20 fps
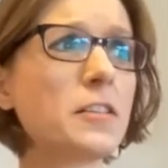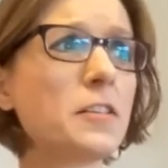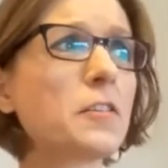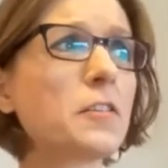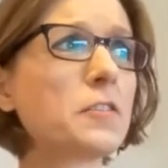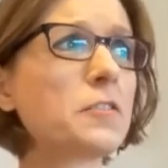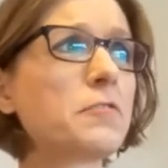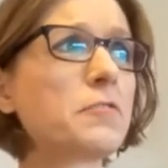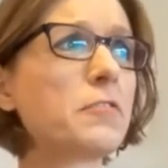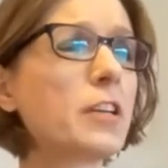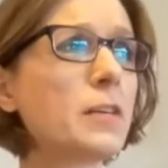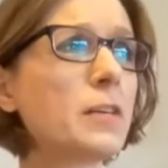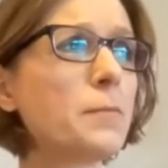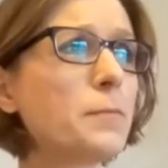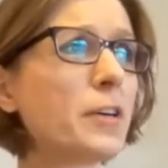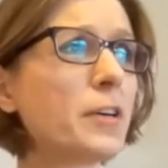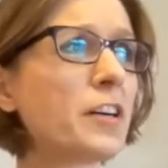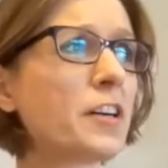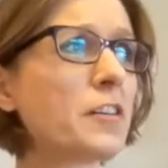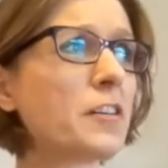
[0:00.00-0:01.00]
not really
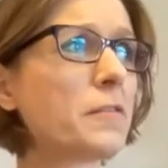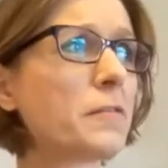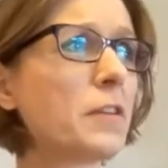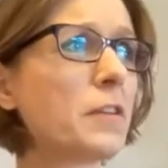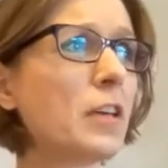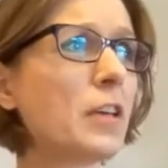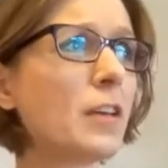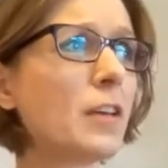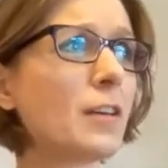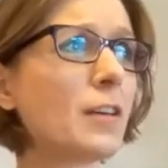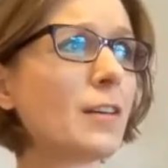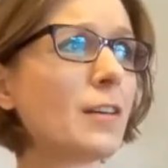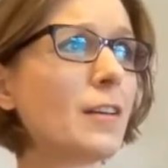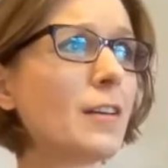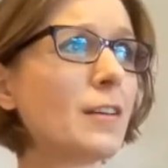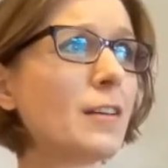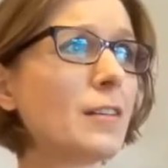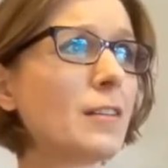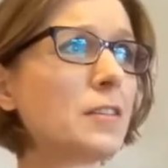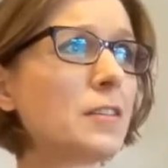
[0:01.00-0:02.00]
part of the
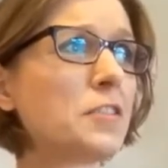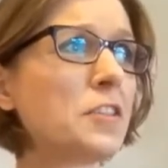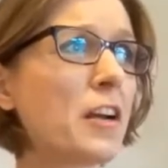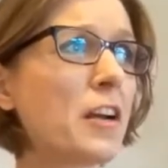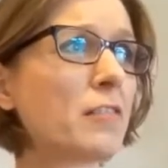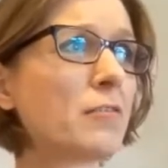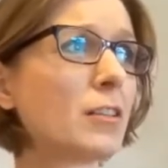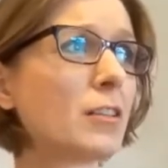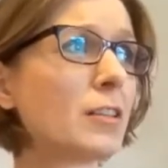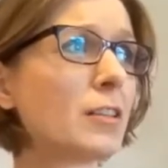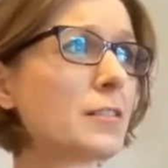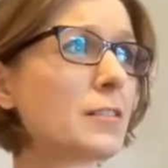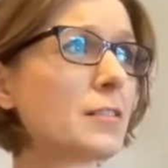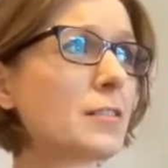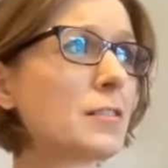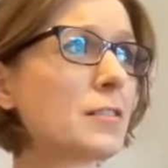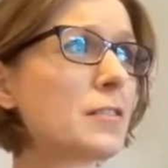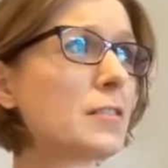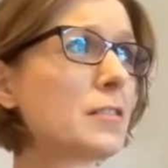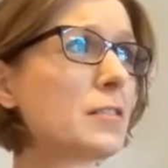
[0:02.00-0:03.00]
general
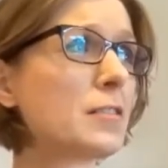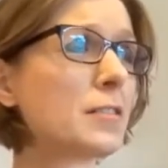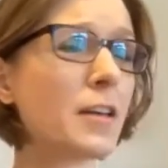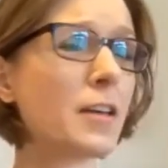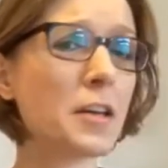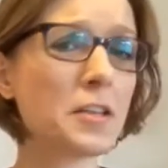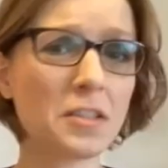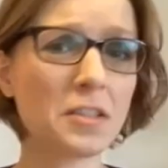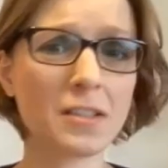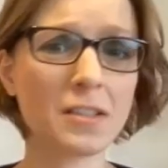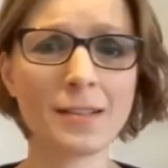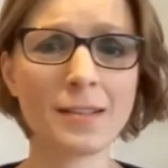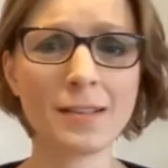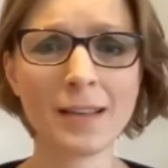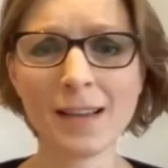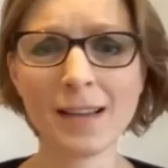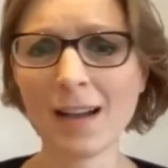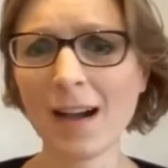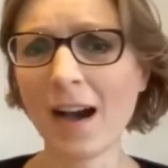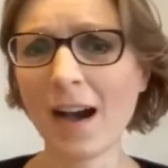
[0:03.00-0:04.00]
discussion. And
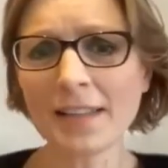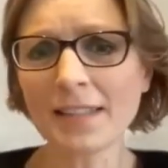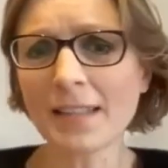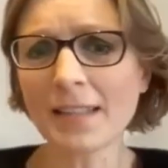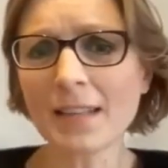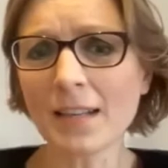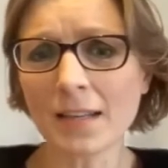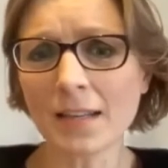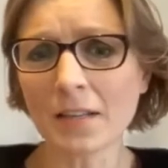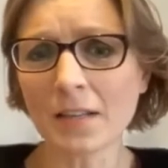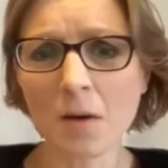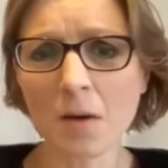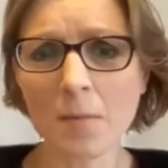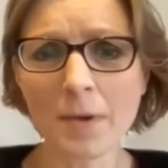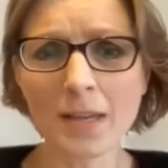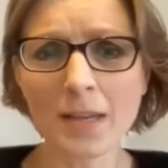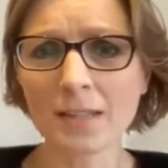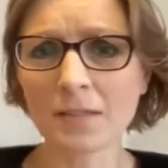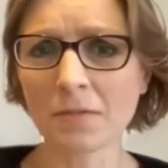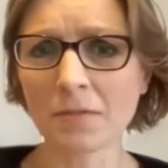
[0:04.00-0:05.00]
I studied economics